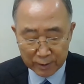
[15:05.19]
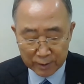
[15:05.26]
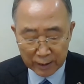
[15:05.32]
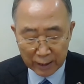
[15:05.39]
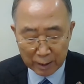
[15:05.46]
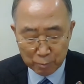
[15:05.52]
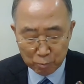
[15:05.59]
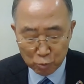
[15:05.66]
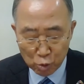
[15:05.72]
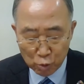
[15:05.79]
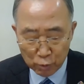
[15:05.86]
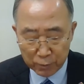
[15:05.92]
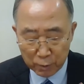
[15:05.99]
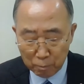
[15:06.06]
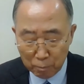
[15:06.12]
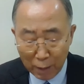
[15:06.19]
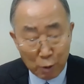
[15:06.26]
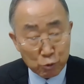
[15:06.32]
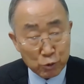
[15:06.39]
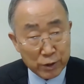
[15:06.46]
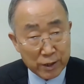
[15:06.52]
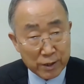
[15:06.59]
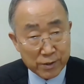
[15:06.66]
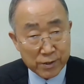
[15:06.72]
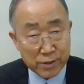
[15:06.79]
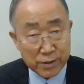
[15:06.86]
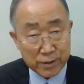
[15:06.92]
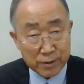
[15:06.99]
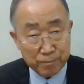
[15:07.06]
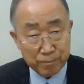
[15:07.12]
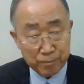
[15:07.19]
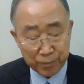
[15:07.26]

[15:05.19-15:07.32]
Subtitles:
can move mountains